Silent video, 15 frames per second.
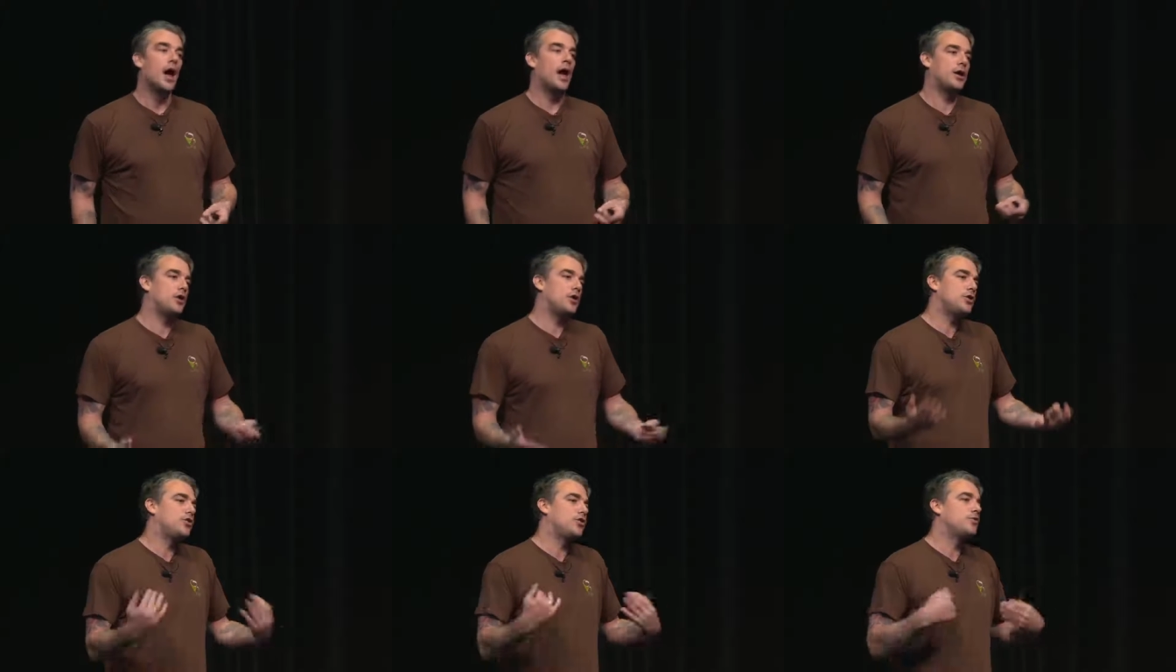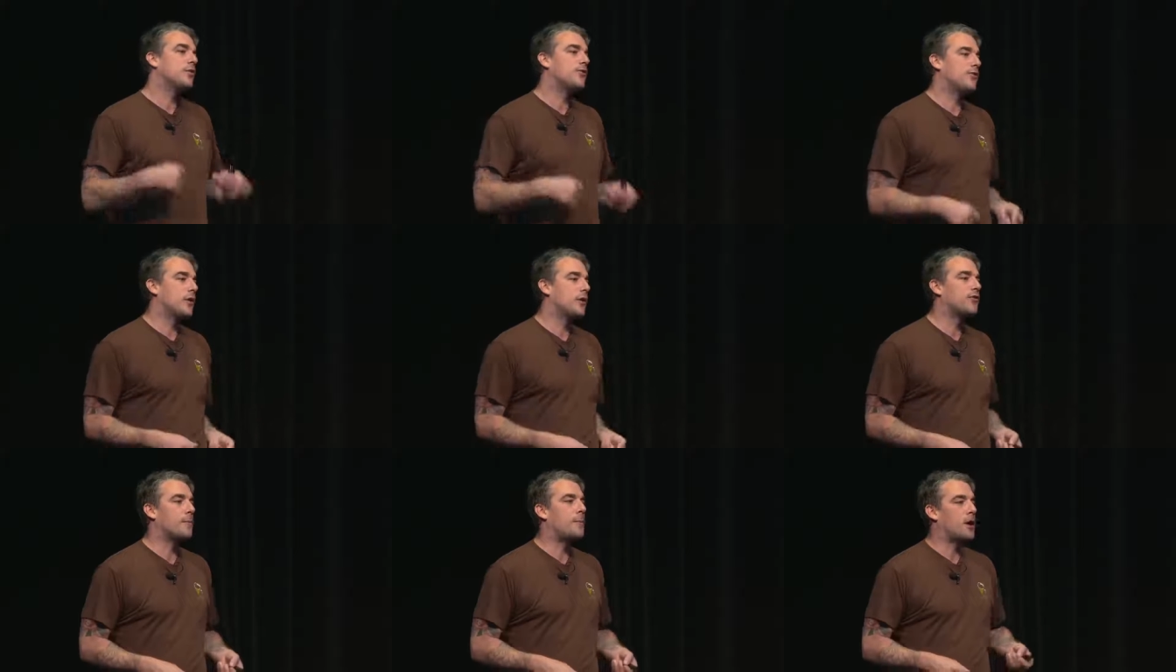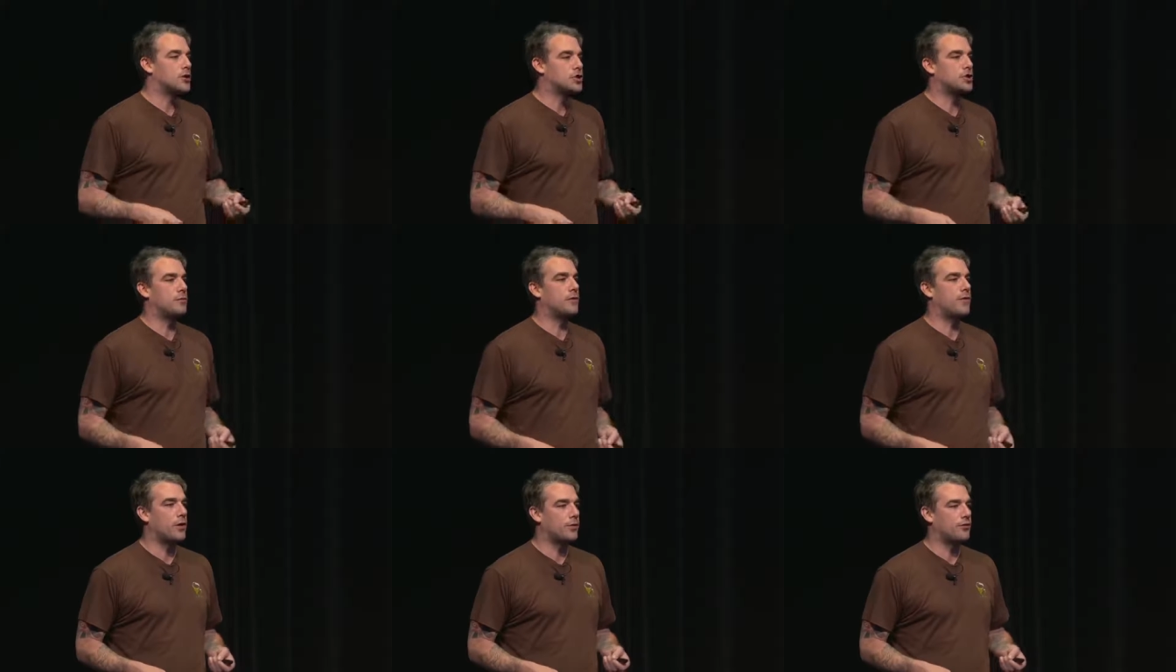I could do what's known as a
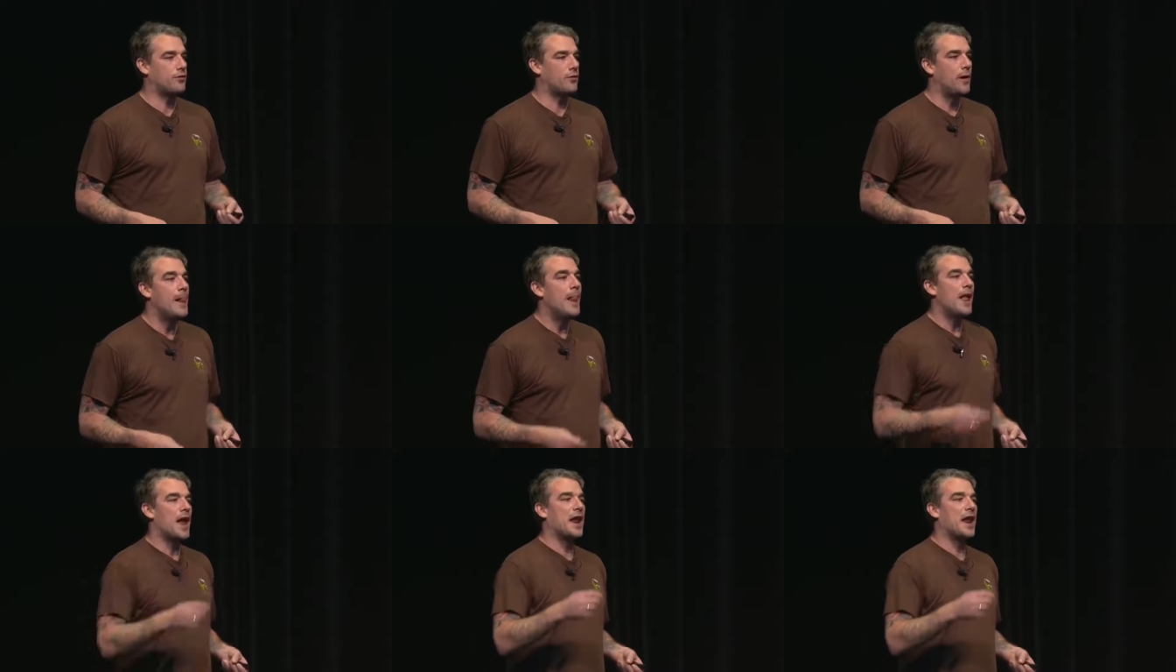partial reversal,